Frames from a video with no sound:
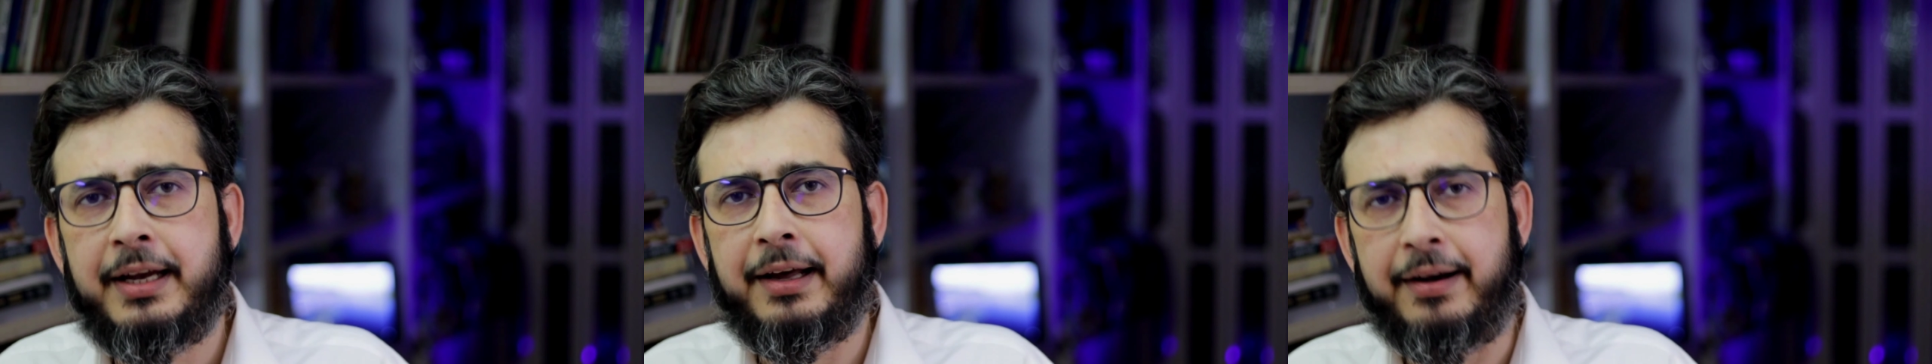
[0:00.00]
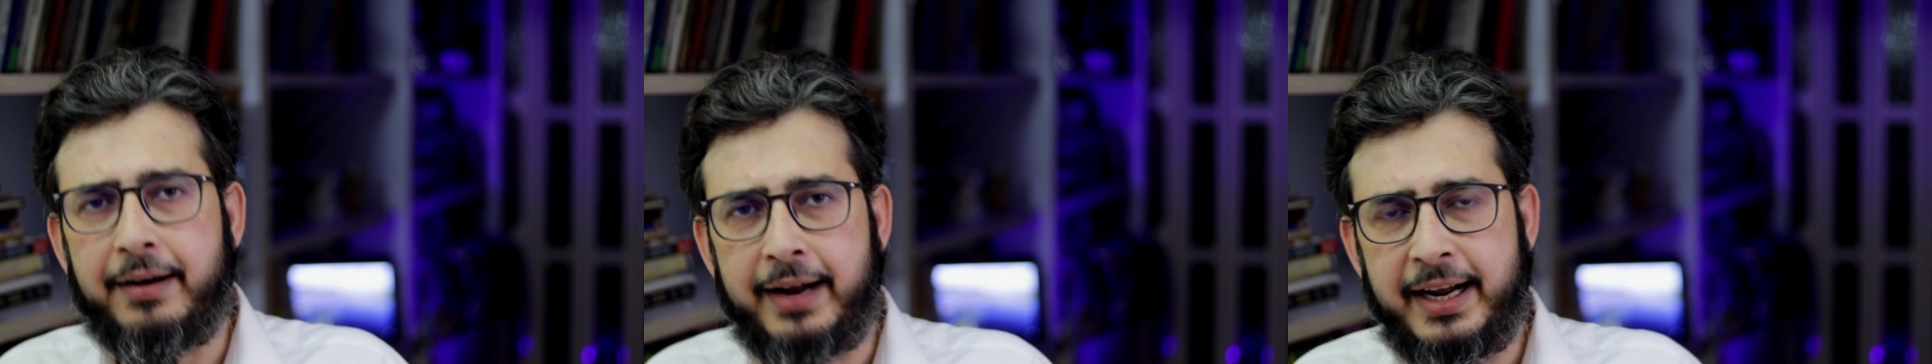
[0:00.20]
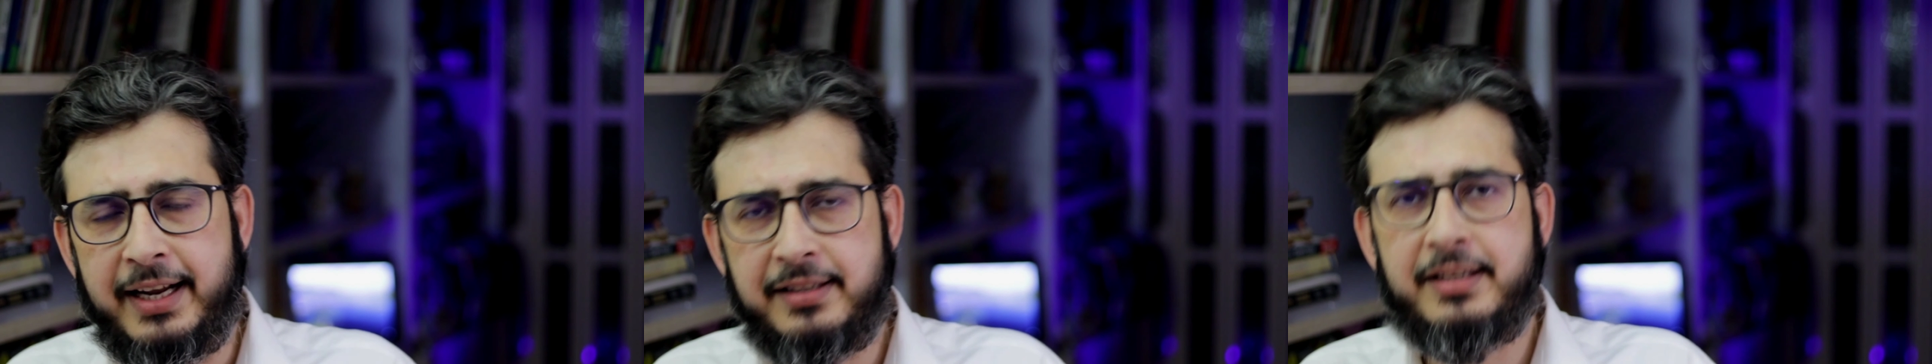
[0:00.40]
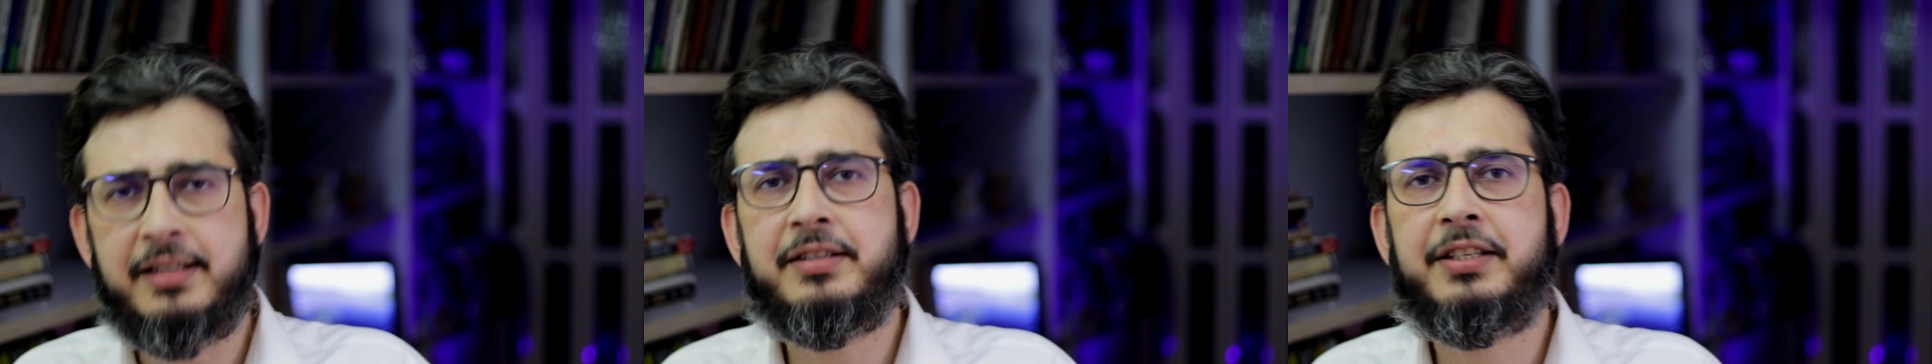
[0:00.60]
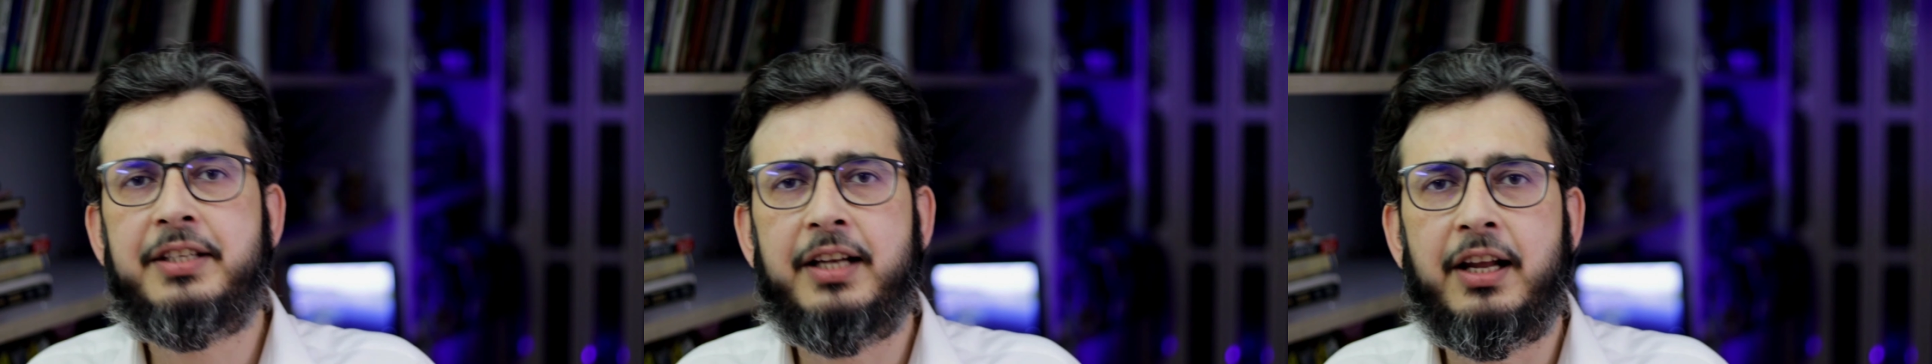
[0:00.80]
rise
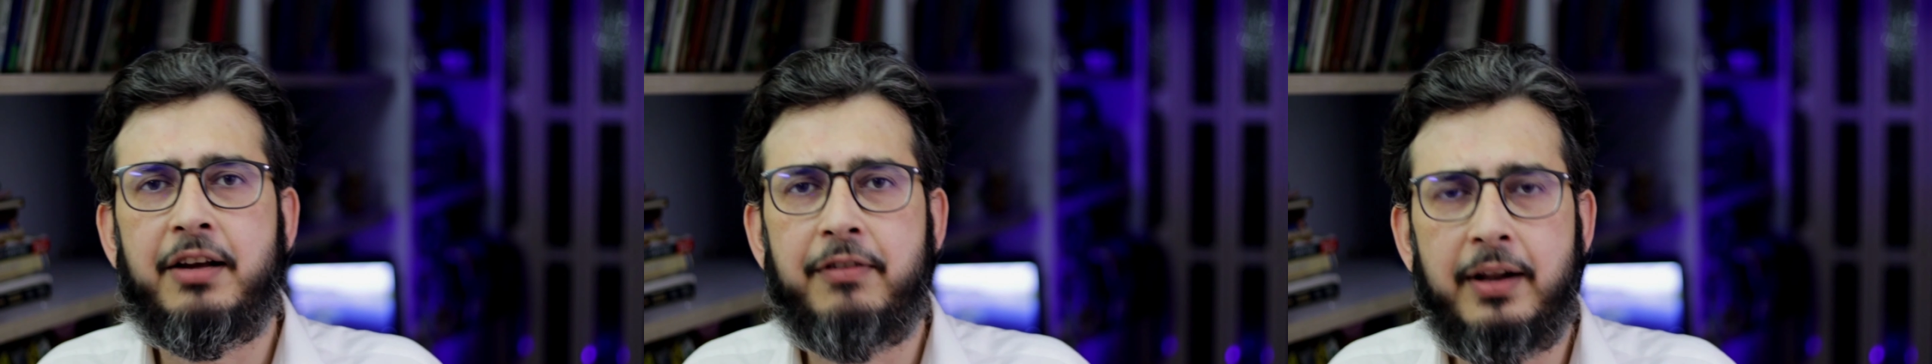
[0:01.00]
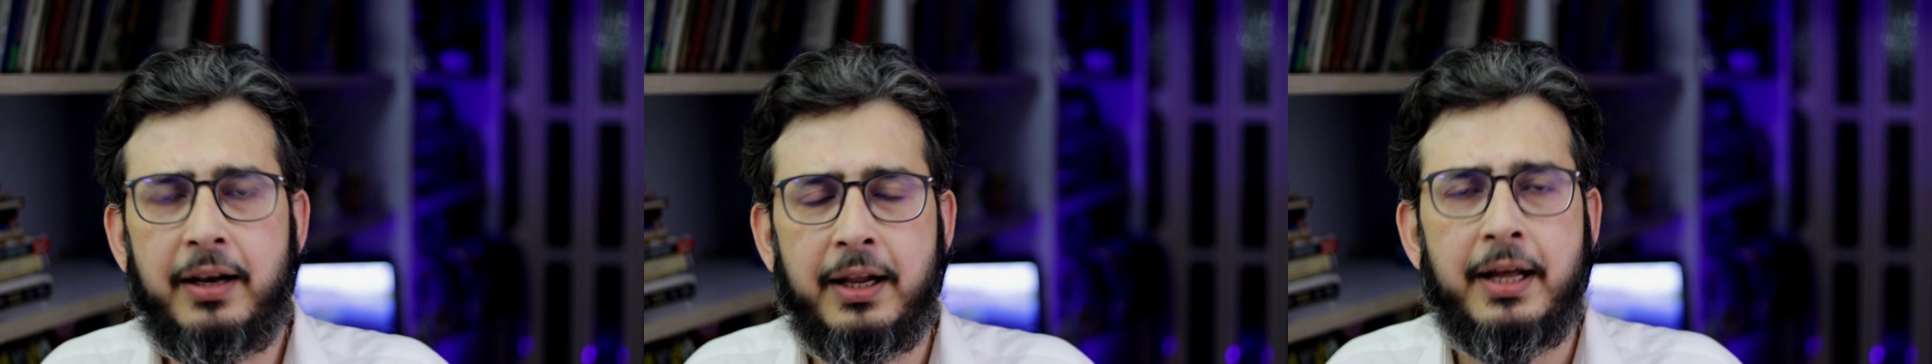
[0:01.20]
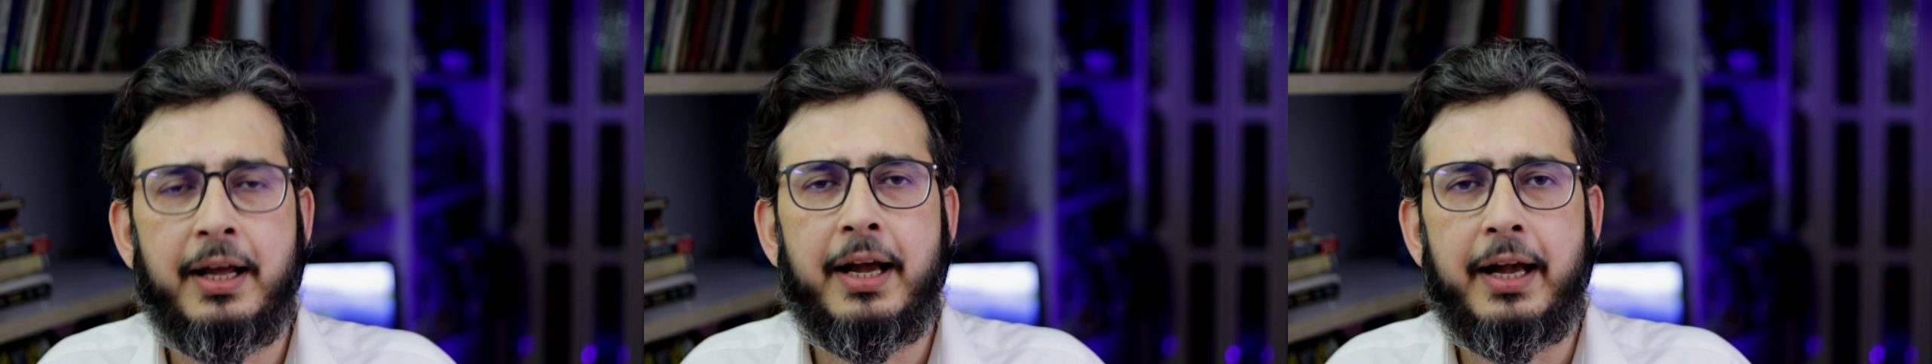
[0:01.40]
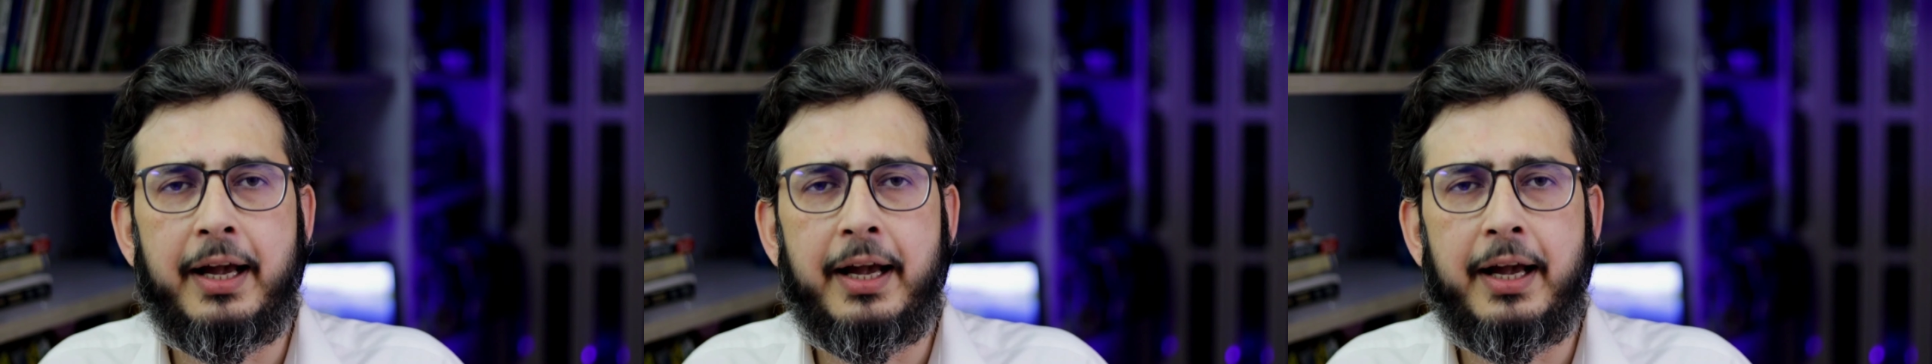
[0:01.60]
in sea level